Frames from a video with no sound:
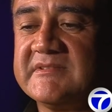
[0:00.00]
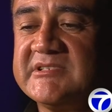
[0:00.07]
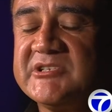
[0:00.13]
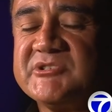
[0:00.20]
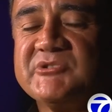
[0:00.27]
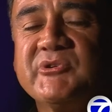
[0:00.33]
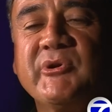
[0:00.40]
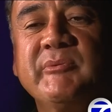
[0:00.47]

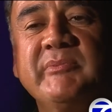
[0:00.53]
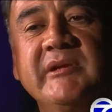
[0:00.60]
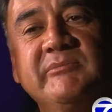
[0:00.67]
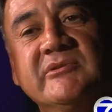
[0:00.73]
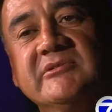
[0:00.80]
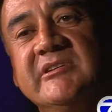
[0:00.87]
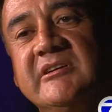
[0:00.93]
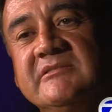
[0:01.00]
just so that
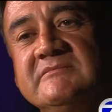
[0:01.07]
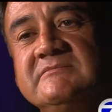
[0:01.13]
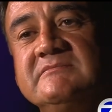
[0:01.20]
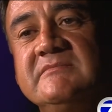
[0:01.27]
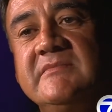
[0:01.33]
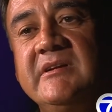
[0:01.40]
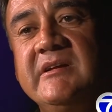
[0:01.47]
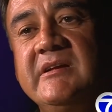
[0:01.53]
people know,
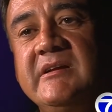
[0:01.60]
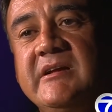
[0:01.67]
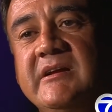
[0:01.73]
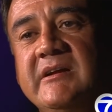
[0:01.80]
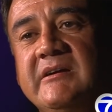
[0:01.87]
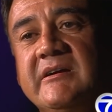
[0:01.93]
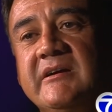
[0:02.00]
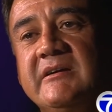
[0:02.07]

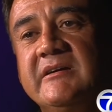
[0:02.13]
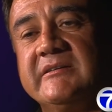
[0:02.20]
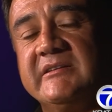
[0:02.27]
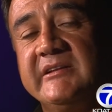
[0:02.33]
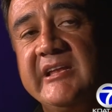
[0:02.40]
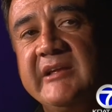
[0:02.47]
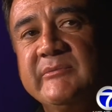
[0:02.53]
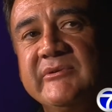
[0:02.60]

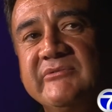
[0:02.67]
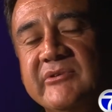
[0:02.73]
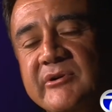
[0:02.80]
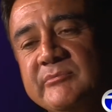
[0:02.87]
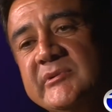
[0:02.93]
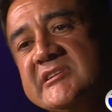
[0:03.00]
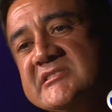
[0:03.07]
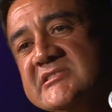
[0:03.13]
the name of
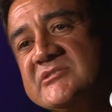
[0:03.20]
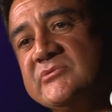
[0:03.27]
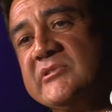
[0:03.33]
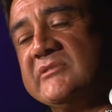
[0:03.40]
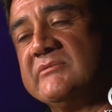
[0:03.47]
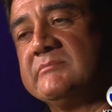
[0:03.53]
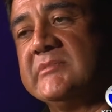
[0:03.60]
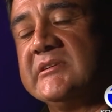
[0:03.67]
her business
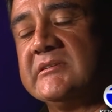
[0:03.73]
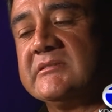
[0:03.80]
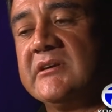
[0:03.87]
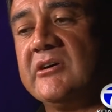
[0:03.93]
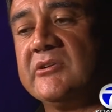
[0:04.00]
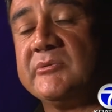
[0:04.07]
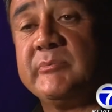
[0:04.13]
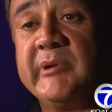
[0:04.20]
would have been
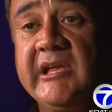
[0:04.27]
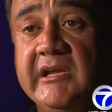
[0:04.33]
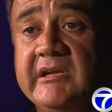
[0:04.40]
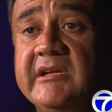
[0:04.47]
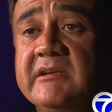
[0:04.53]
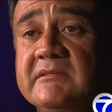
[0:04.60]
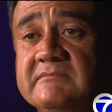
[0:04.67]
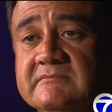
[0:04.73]
called
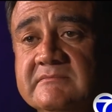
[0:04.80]
Pink.